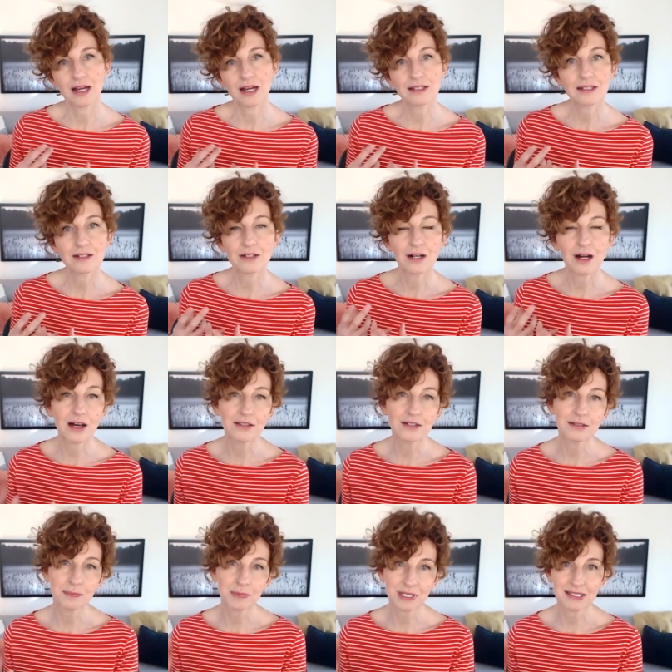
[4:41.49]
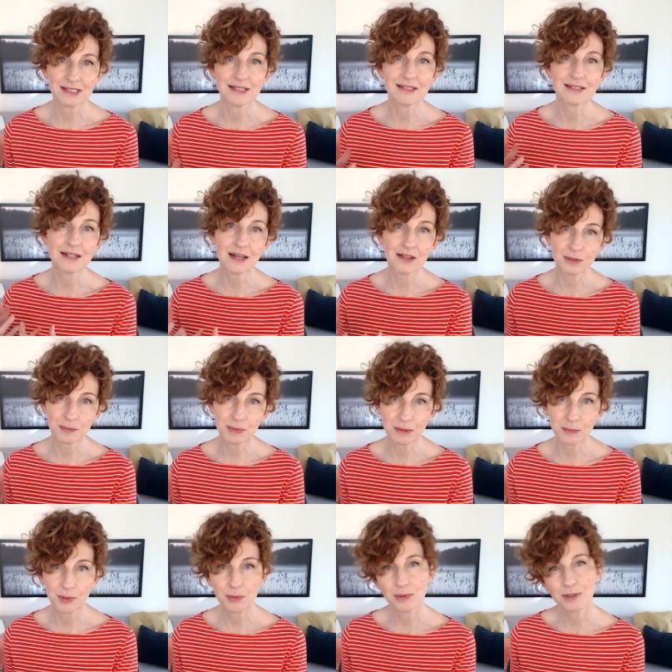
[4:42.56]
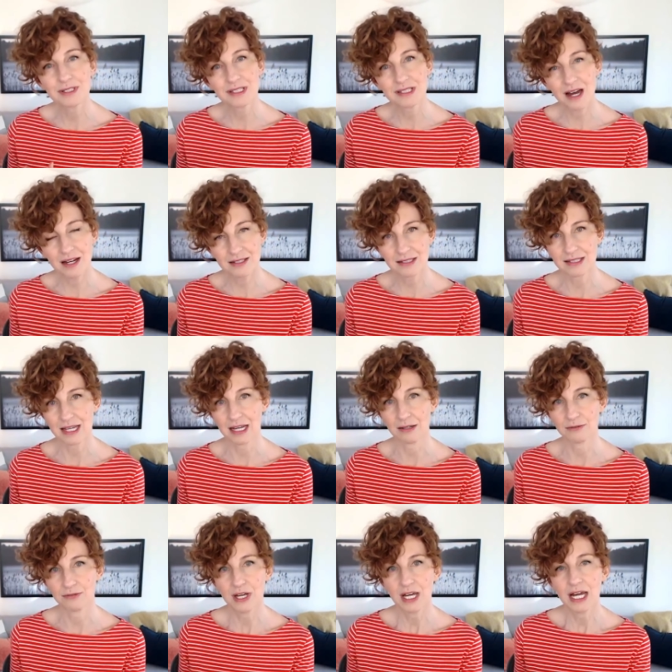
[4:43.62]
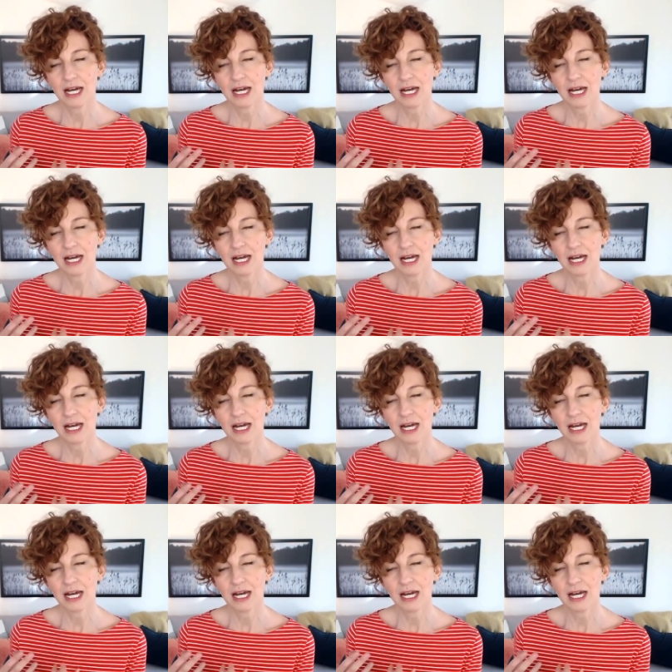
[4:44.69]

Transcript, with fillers: And there are other places and other people where it's not safe.